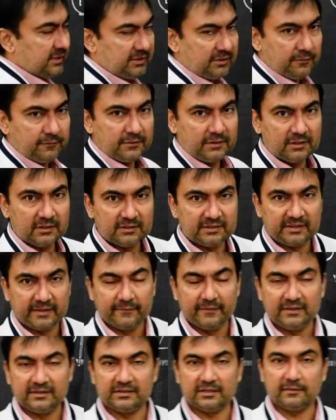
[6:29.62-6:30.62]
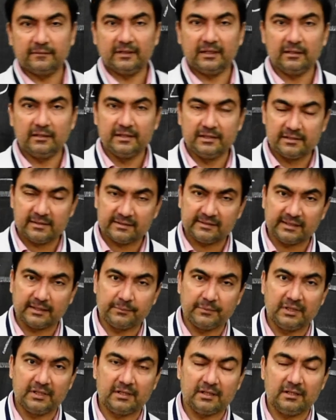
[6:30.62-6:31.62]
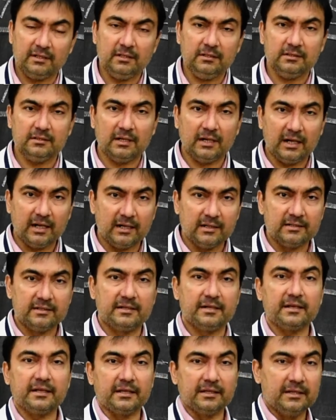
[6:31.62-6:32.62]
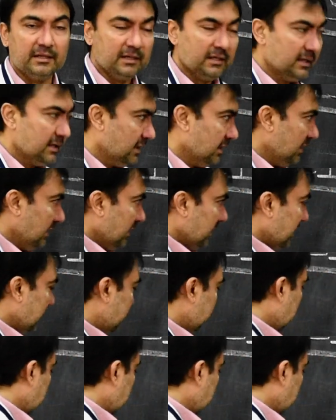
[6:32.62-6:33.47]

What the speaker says: of the 7th cervical intersegmental artery. It will